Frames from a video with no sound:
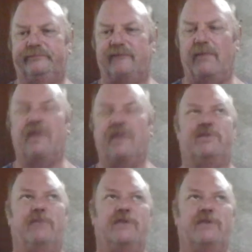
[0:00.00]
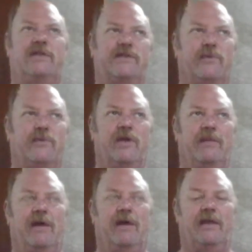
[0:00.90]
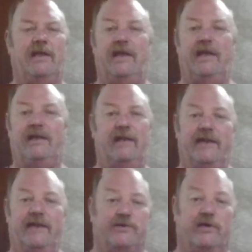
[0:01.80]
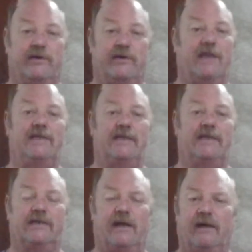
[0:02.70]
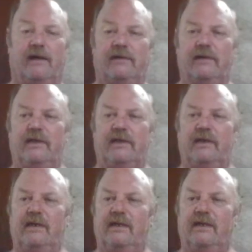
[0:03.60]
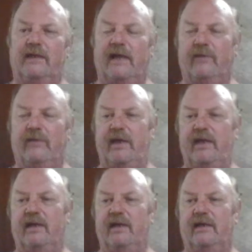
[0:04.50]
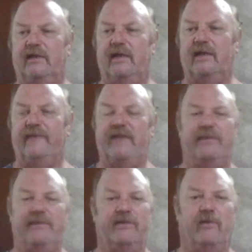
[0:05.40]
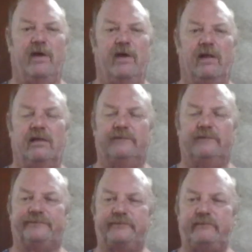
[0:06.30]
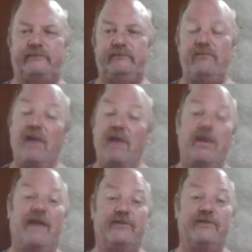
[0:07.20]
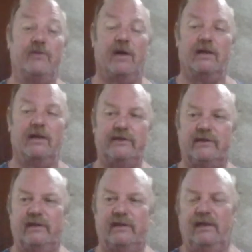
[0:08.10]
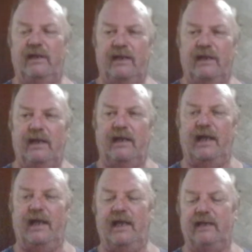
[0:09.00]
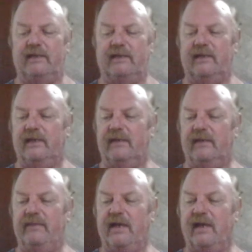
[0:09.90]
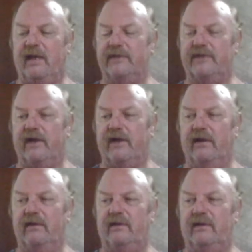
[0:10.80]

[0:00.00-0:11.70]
much less worried about any sort of dry season now that we have deepened the well, and we have two wells, and because they're